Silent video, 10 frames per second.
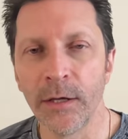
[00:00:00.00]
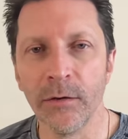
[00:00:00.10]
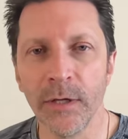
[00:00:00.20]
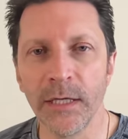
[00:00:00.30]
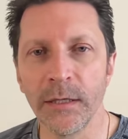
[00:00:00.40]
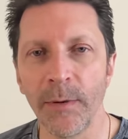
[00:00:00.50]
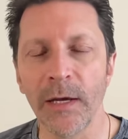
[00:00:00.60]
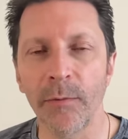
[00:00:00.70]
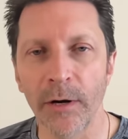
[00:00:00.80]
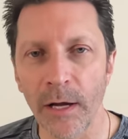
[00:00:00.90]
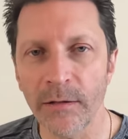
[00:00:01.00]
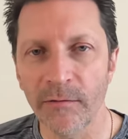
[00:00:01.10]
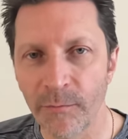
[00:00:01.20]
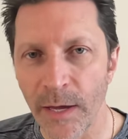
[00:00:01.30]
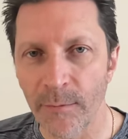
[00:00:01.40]
You need to be a
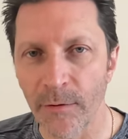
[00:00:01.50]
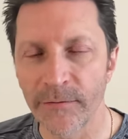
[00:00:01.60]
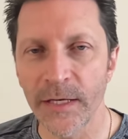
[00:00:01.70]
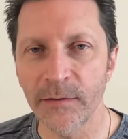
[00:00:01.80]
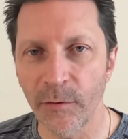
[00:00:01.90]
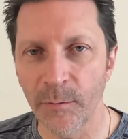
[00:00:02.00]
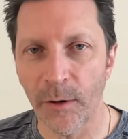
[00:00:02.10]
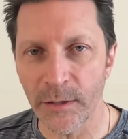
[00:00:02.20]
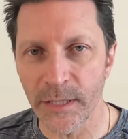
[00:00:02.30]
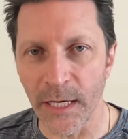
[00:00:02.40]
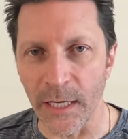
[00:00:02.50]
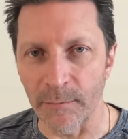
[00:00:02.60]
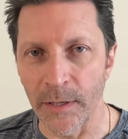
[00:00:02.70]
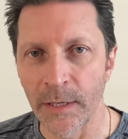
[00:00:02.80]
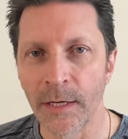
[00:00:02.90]
productive member of this football team
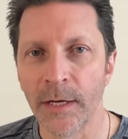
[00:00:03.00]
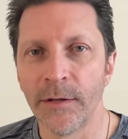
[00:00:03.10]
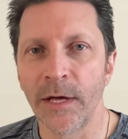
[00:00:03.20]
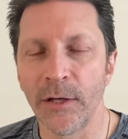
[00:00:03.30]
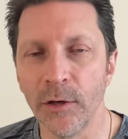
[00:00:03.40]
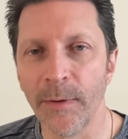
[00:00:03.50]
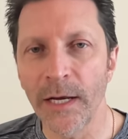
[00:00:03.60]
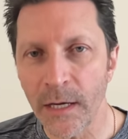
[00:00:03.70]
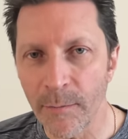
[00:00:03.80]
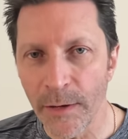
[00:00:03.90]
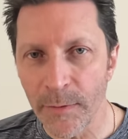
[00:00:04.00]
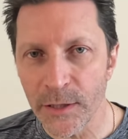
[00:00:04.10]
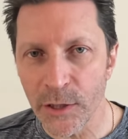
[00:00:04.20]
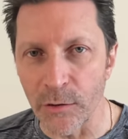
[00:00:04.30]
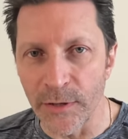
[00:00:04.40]
that you made a commitment
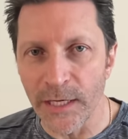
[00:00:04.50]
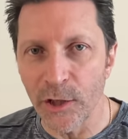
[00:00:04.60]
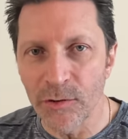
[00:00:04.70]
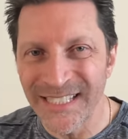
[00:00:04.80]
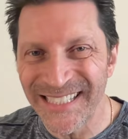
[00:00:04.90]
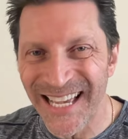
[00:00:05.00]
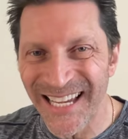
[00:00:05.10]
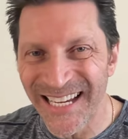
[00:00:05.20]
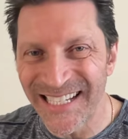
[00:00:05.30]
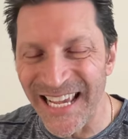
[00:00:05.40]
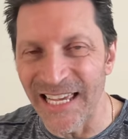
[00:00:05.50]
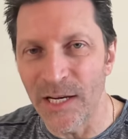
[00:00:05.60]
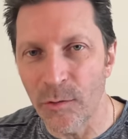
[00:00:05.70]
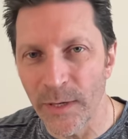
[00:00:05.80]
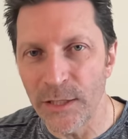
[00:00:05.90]
to, that you signed and
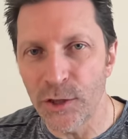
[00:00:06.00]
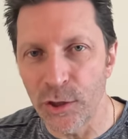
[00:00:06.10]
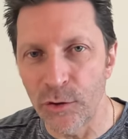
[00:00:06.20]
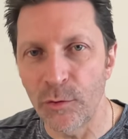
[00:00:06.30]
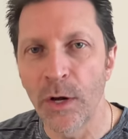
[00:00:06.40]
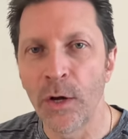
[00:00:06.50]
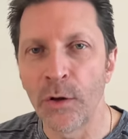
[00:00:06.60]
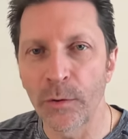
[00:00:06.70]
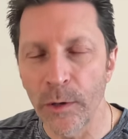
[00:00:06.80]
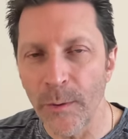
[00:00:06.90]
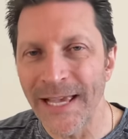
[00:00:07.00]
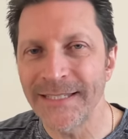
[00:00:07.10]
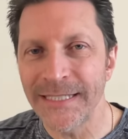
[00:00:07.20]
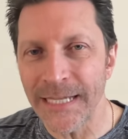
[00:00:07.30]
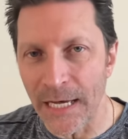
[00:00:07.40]
agreed to through a
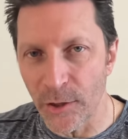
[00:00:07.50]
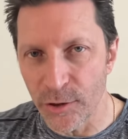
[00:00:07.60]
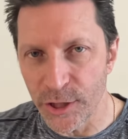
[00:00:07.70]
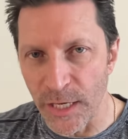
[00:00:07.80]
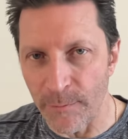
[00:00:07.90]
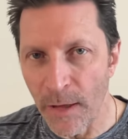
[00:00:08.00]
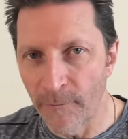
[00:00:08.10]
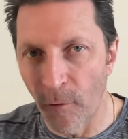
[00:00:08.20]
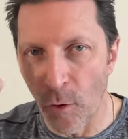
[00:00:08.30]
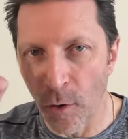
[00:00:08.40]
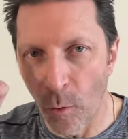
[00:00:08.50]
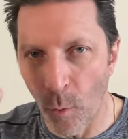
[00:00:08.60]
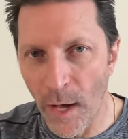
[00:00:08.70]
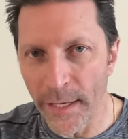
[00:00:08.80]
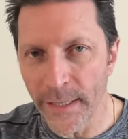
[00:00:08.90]
scholarship for
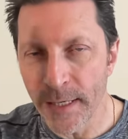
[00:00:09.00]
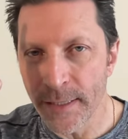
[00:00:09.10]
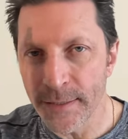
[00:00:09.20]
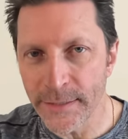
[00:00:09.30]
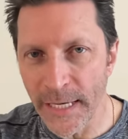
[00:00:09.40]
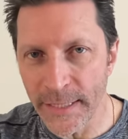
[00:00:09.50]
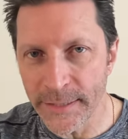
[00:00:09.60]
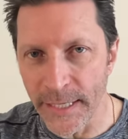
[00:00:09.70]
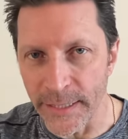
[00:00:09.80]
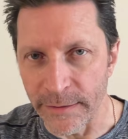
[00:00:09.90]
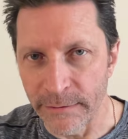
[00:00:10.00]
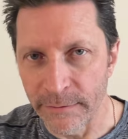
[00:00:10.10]
one season.